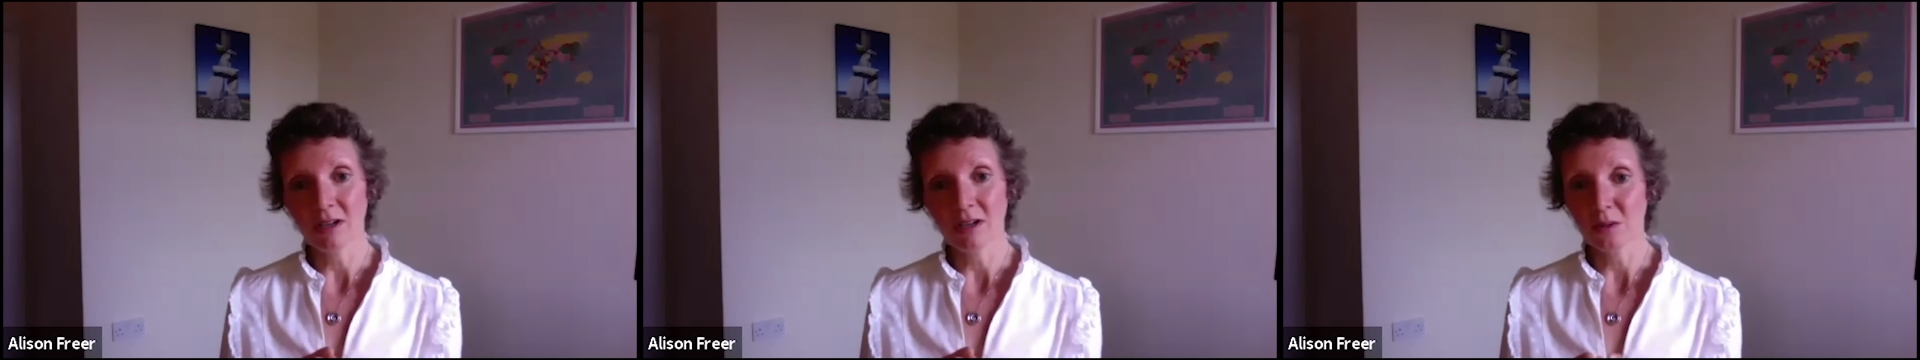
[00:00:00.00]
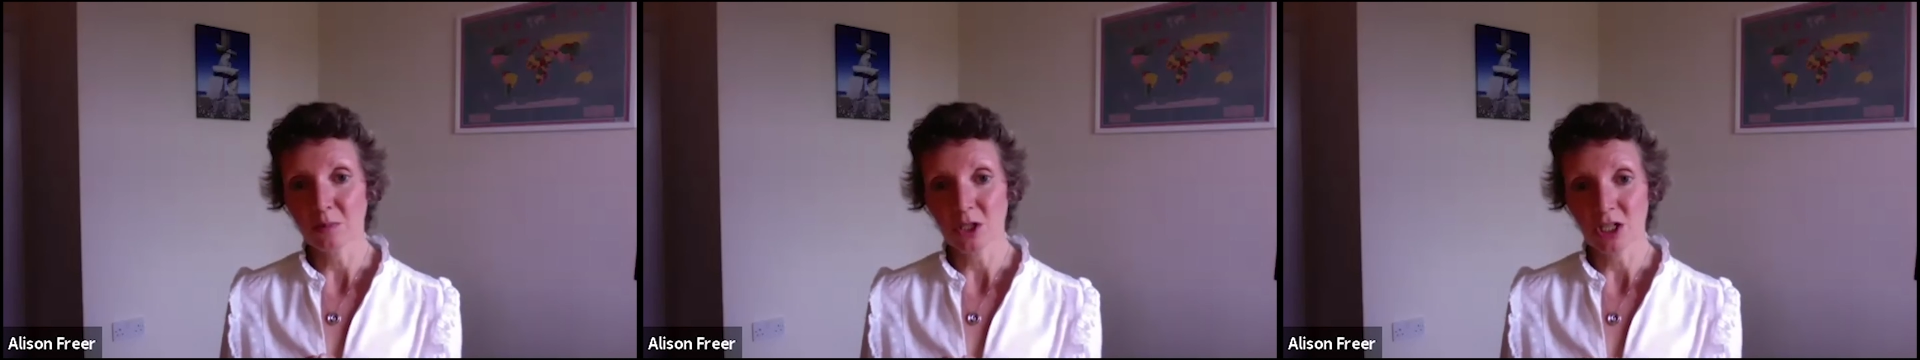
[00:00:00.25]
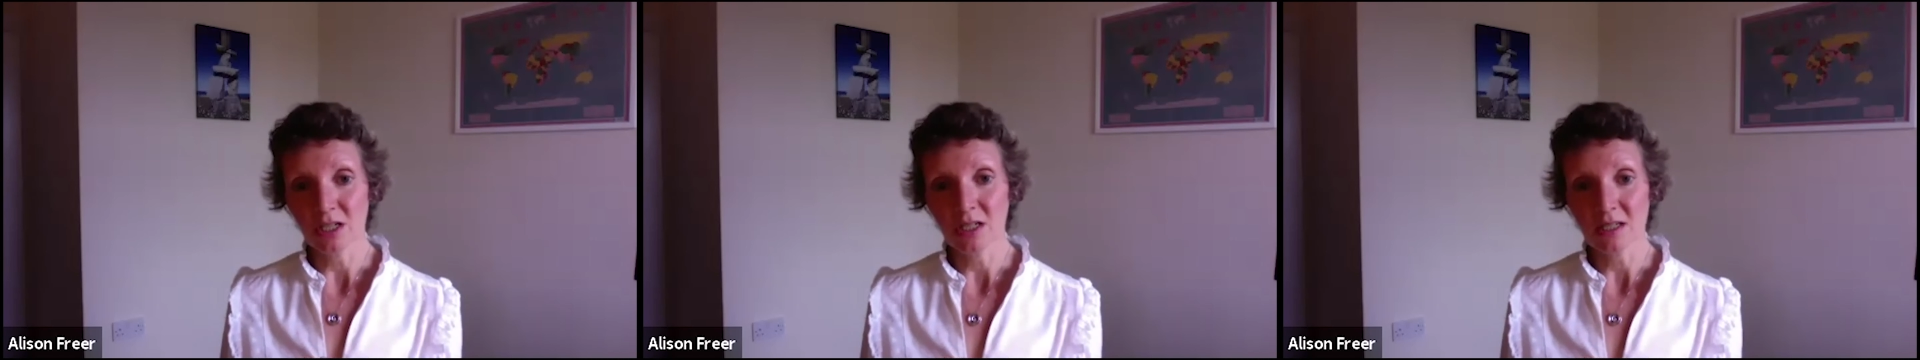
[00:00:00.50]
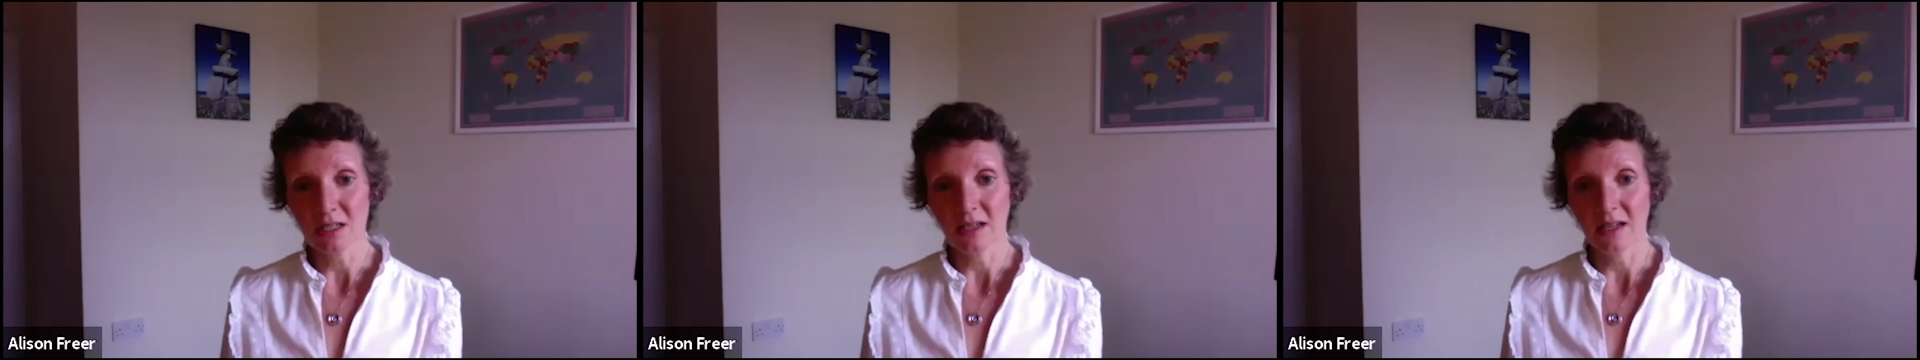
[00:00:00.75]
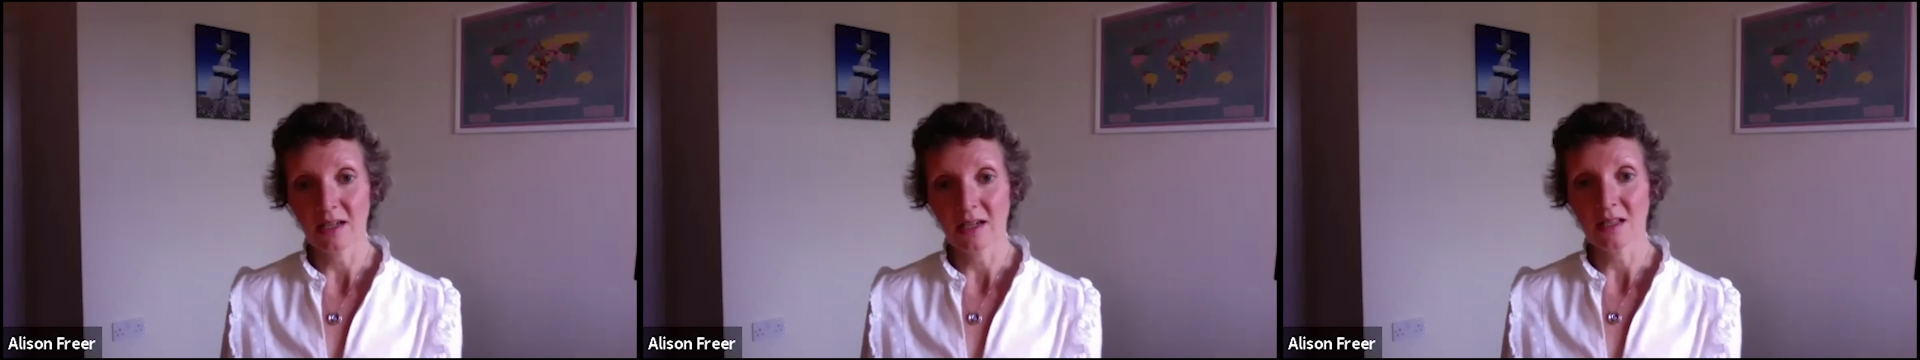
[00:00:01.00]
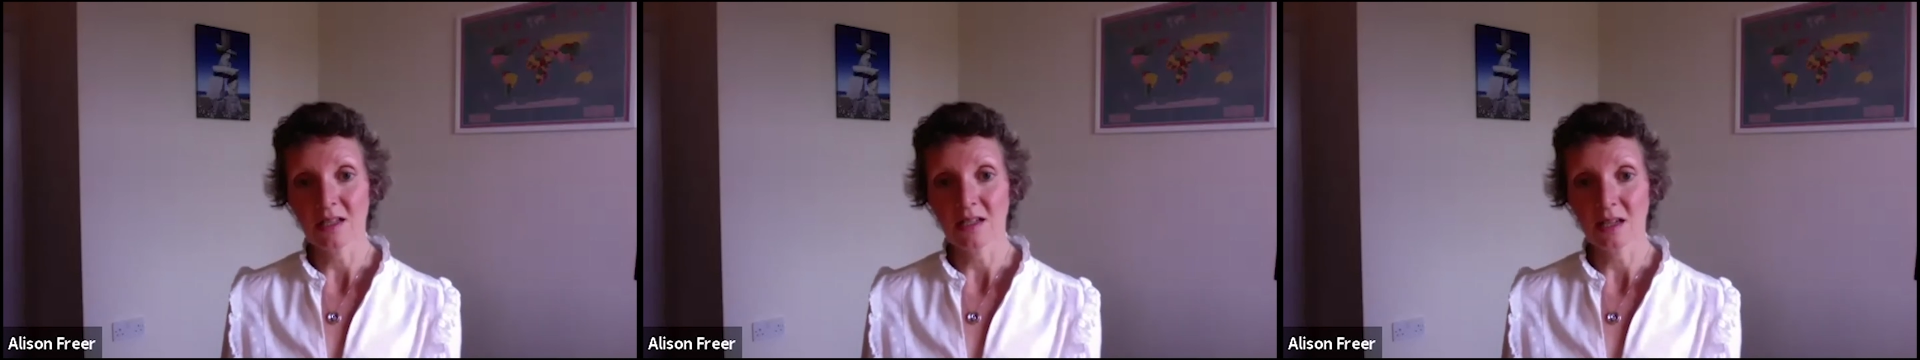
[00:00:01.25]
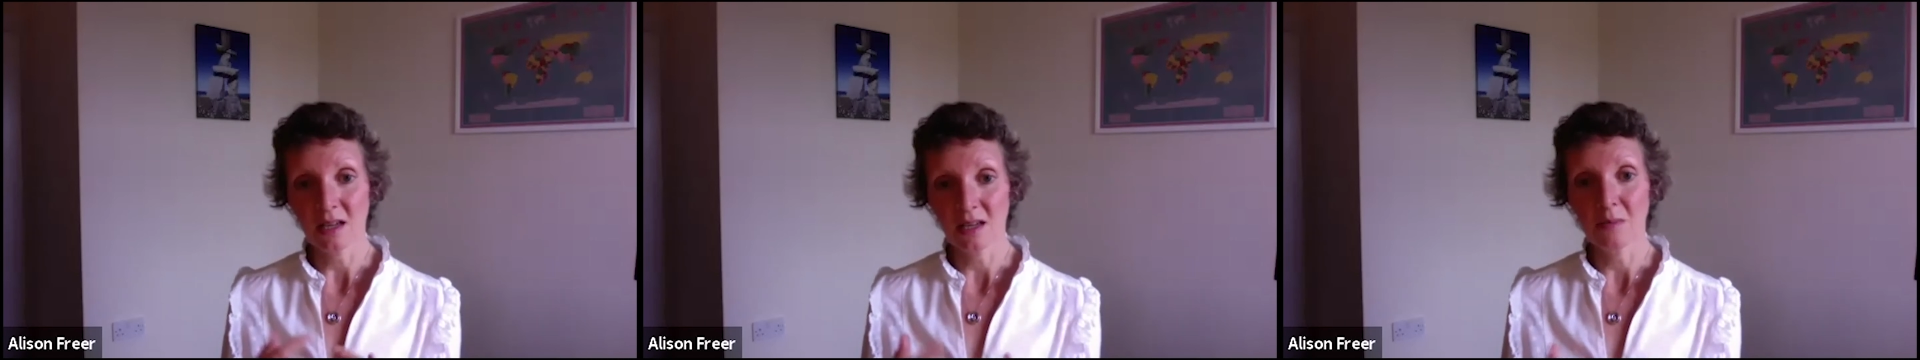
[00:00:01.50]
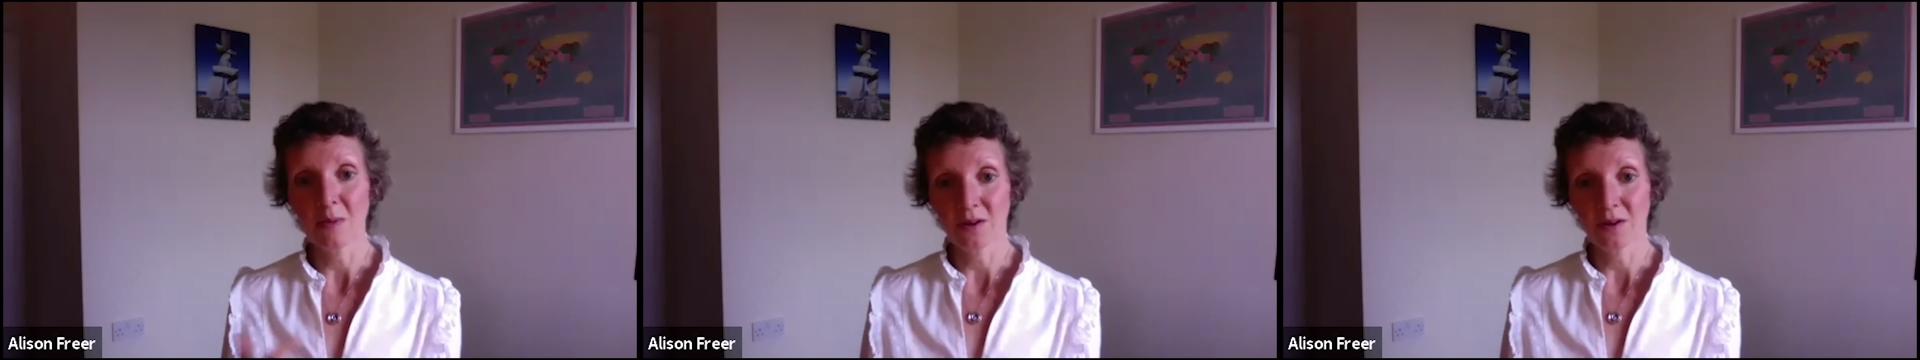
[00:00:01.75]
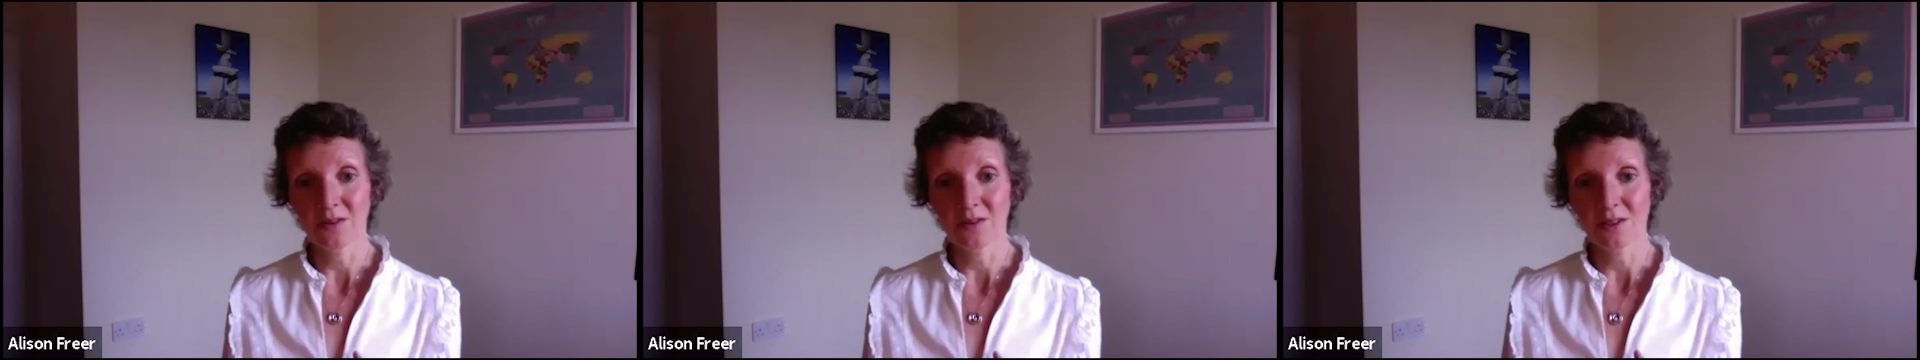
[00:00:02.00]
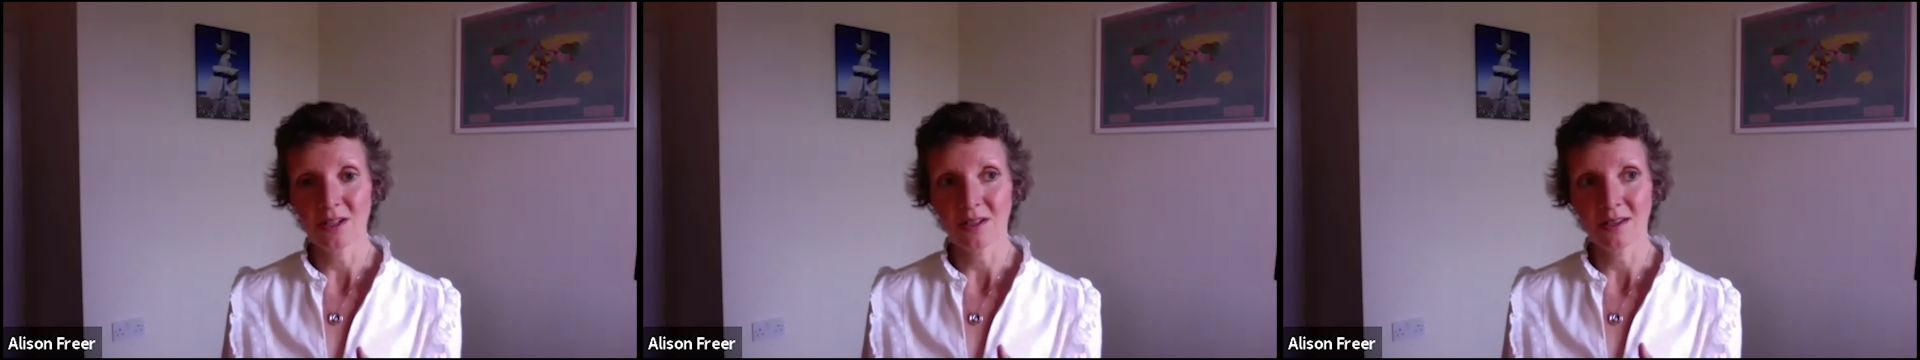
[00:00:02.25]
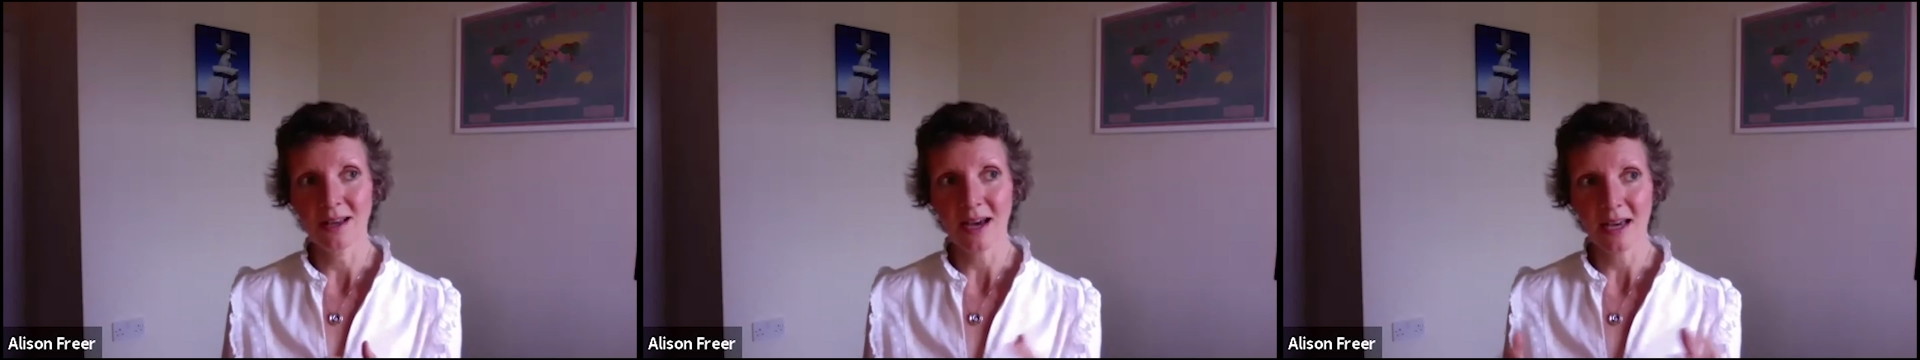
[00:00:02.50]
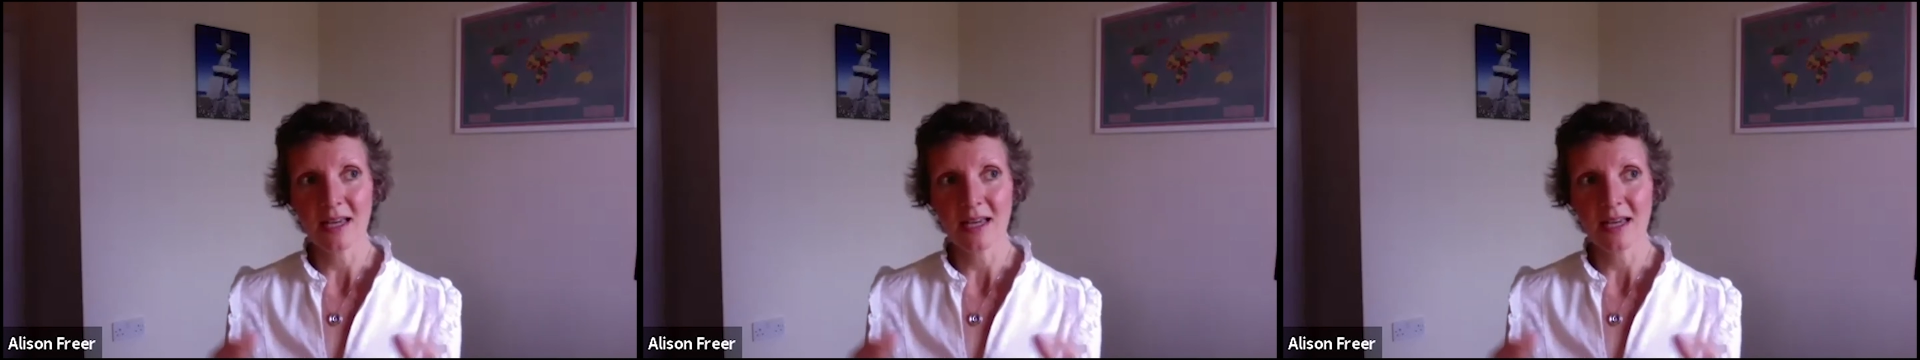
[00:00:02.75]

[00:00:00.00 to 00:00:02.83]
opportunity there to keep on. That